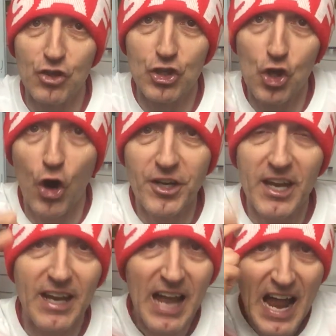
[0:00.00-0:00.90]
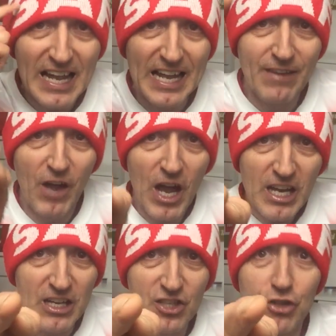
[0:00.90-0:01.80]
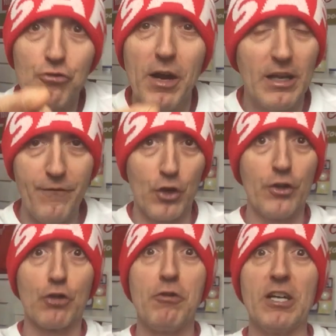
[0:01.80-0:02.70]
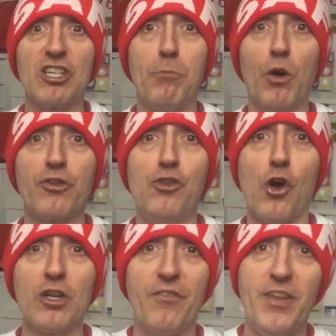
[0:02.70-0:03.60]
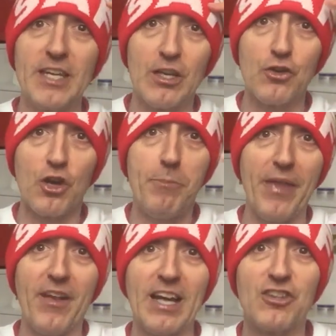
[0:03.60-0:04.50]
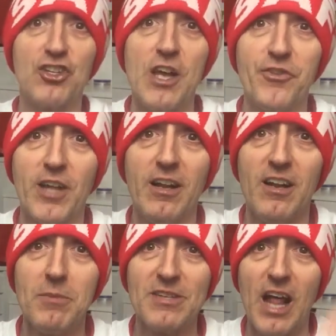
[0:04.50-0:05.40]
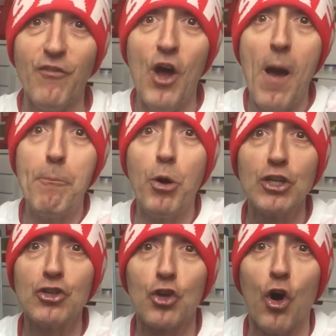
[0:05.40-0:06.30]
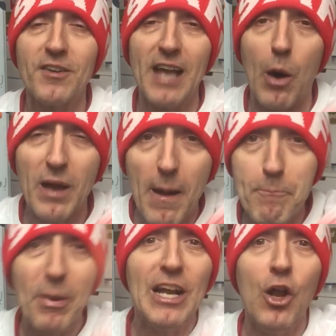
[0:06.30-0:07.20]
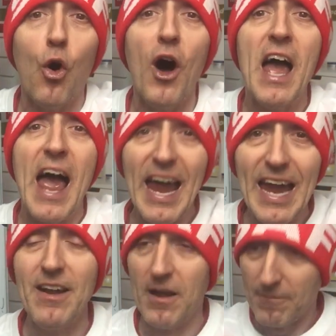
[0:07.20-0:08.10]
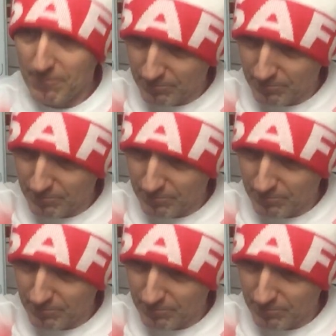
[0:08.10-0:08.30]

So join in, leave your script if you've got the greatest sports noggin, if you can do better likes of Jeff Stelling and myself, put your score down below in